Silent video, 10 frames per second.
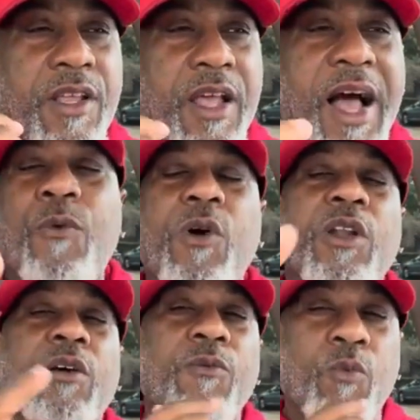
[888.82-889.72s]
I
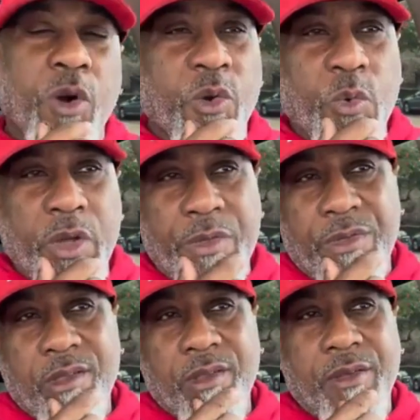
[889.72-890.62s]
want to work with
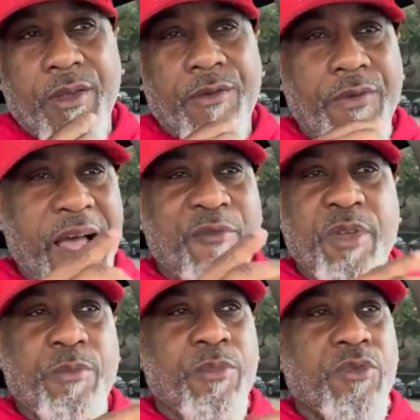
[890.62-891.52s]
five
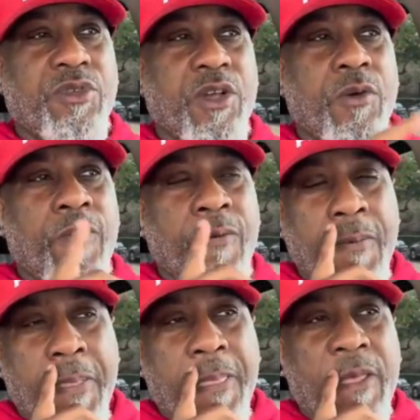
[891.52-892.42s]
people, so
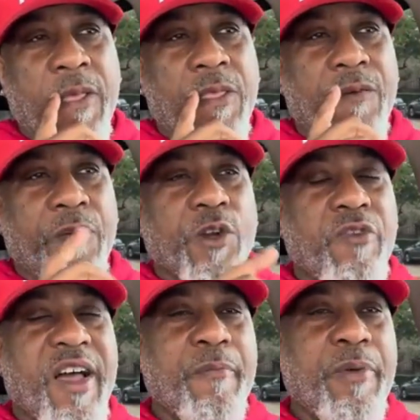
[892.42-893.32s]
the first
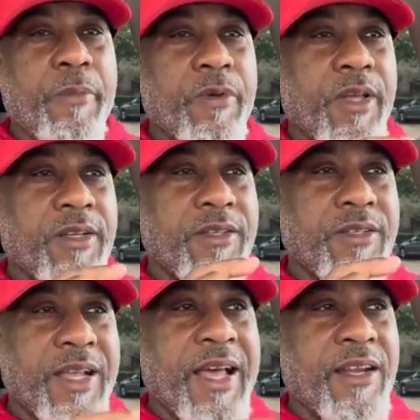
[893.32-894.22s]
five people that
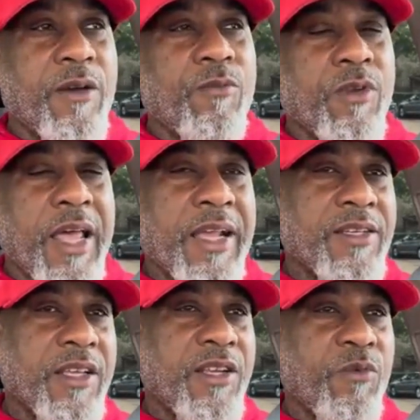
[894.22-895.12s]
sign up will
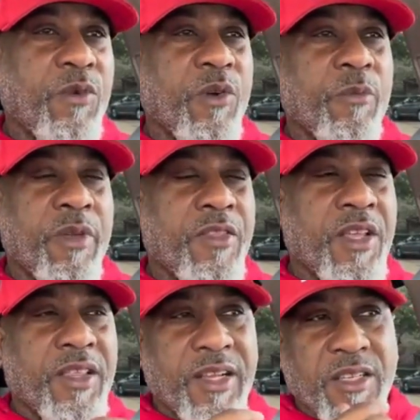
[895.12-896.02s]
actually get to work with me. I
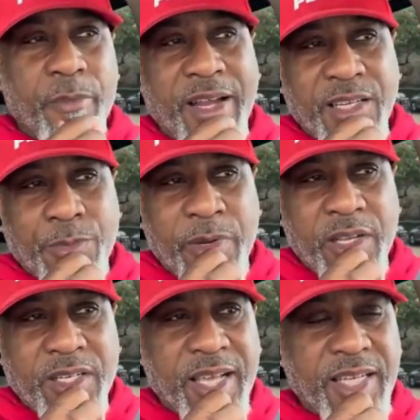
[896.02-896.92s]
think that's about as many
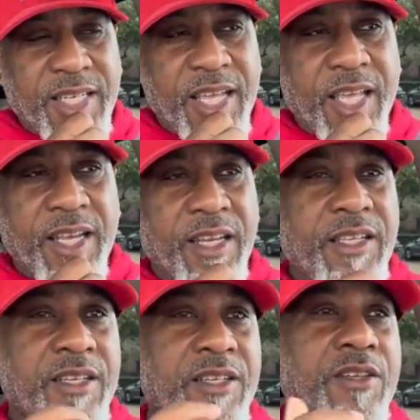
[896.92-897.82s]
as I can take, at
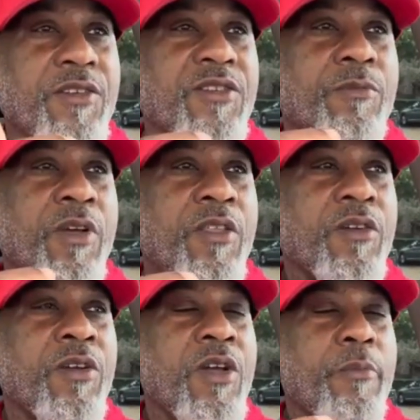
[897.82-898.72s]
least until some
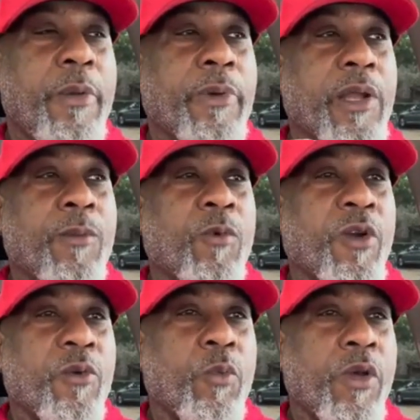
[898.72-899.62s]
other people I'm
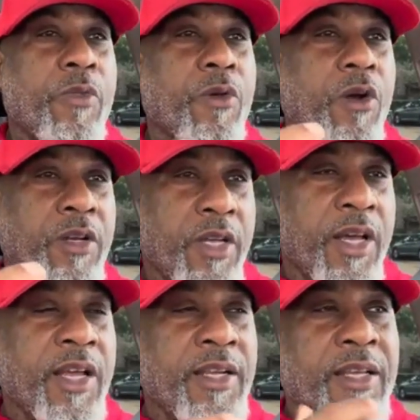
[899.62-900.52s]
working with are
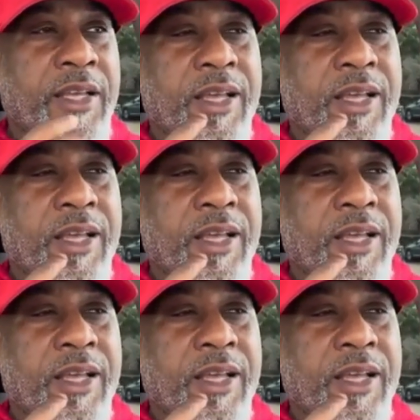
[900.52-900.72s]
done.